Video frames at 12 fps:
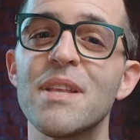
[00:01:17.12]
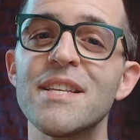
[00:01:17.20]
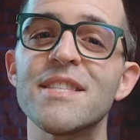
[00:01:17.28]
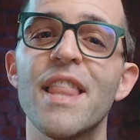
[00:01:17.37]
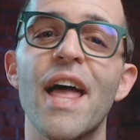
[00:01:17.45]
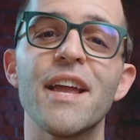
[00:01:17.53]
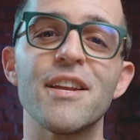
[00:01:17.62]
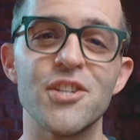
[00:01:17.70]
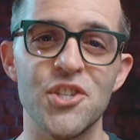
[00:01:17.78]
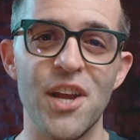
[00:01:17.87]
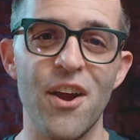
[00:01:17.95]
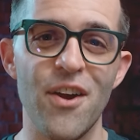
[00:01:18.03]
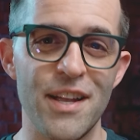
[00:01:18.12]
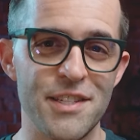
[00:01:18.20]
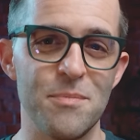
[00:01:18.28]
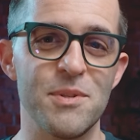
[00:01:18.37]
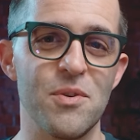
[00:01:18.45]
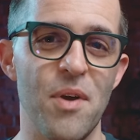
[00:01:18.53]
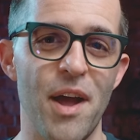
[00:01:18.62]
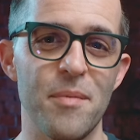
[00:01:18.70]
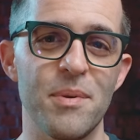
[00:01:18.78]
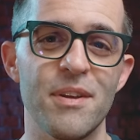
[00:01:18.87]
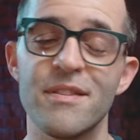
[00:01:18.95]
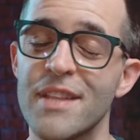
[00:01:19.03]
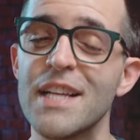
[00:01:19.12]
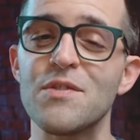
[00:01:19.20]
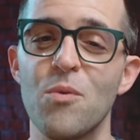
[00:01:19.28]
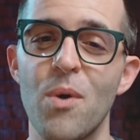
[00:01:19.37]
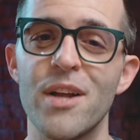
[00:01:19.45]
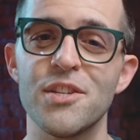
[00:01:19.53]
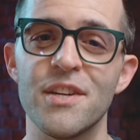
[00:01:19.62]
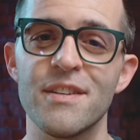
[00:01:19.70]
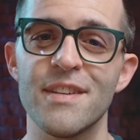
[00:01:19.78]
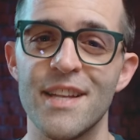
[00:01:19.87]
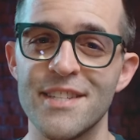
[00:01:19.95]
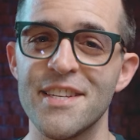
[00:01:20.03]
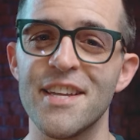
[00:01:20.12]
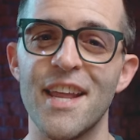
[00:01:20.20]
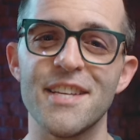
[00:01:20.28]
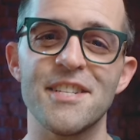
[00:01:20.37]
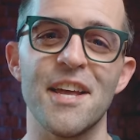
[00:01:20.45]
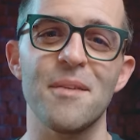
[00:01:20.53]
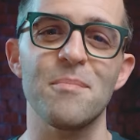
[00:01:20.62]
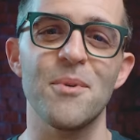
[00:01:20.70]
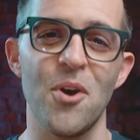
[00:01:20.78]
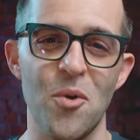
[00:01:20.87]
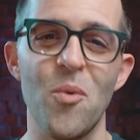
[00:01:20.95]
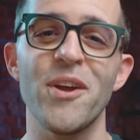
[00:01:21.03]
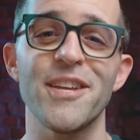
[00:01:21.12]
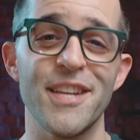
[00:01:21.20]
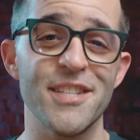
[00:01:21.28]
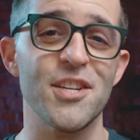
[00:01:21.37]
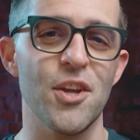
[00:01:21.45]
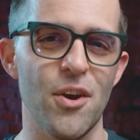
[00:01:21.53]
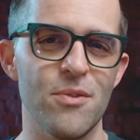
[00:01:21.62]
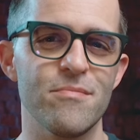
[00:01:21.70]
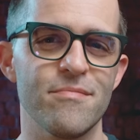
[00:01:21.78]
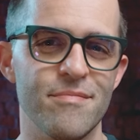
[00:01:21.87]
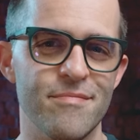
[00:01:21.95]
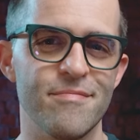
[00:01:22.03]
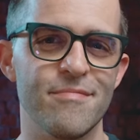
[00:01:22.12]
Please like, share, and subscribe. Thanks for watching, and see you next time on What You Need to Know.